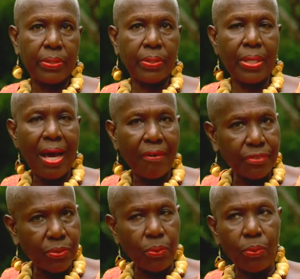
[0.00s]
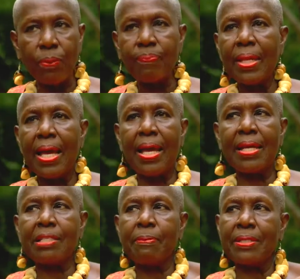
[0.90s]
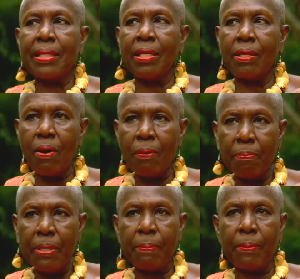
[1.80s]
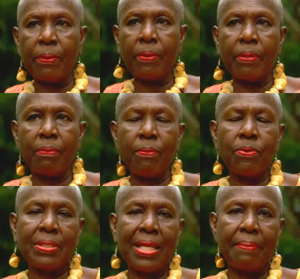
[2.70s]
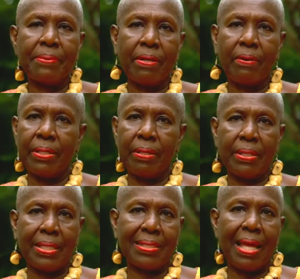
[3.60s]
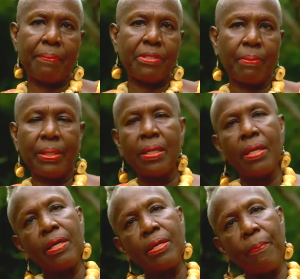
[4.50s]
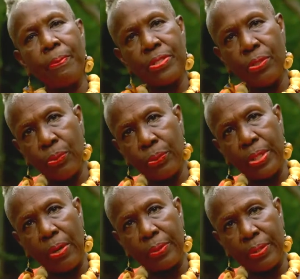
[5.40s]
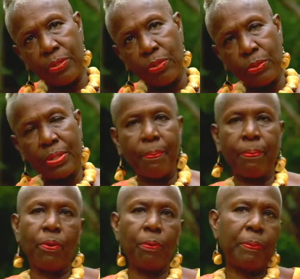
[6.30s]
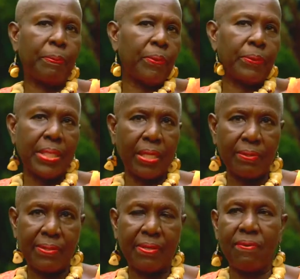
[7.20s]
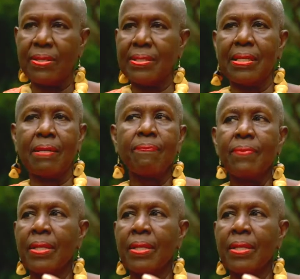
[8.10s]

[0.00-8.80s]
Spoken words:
So you have to know. And especially young people, most times you're in an establishment, you're pretty low down on the totem pole. People don't take you seriously.